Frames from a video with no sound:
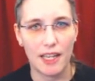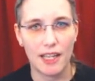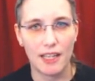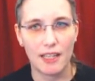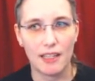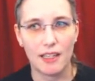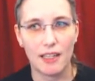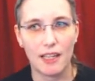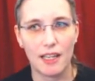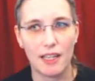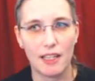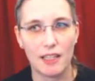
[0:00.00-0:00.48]

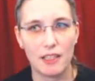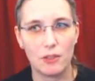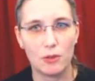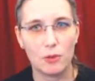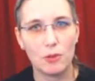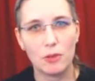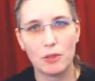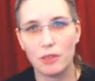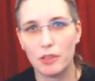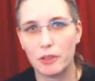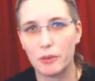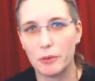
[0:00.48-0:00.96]
and i
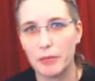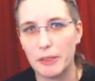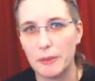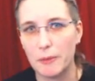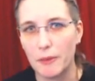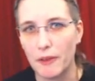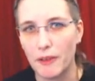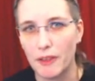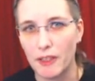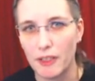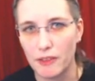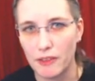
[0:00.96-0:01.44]
do not agree
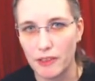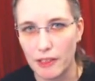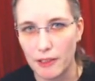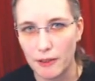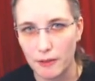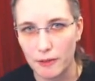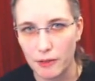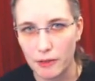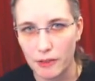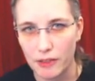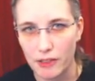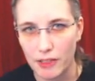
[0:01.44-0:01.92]
with this i
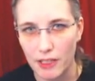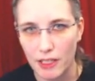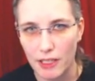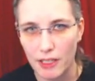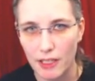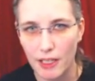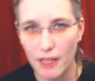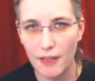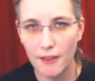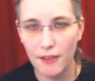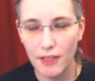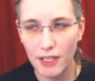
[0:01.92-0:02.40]
have to
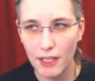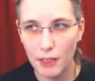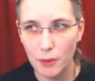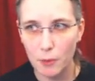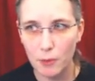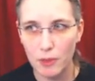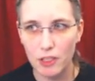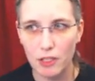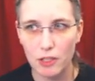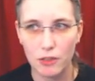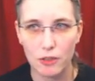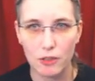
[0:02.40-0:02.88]
say i
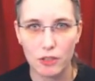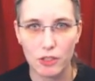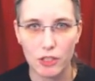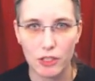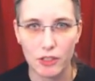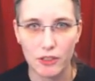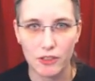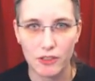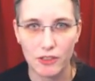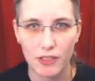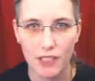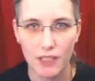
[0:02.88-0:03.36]
think we should
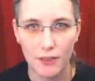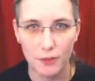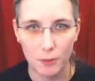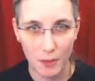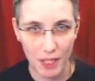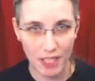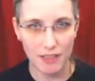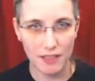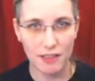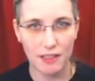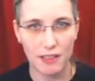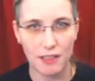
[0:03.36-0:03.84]
just as
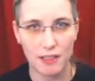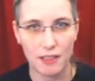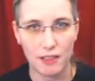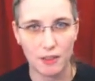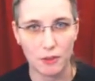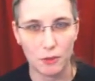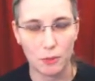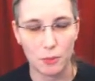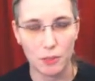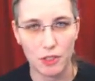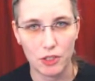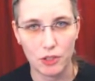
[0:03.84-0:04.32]

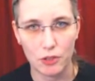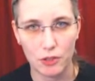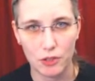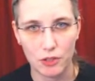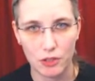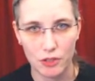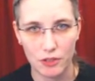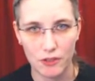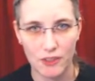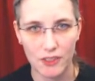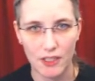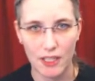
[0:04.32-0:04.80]
maintainers we
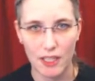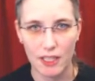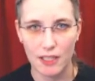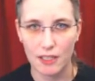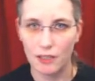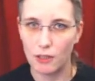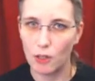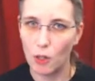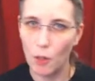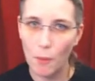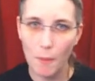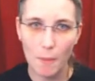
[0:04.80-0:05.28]
should
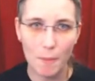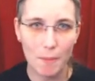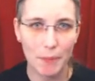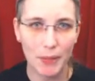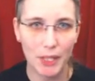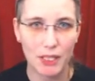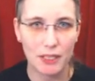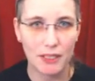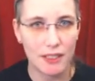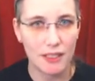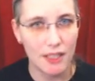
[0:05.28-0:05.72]
say nope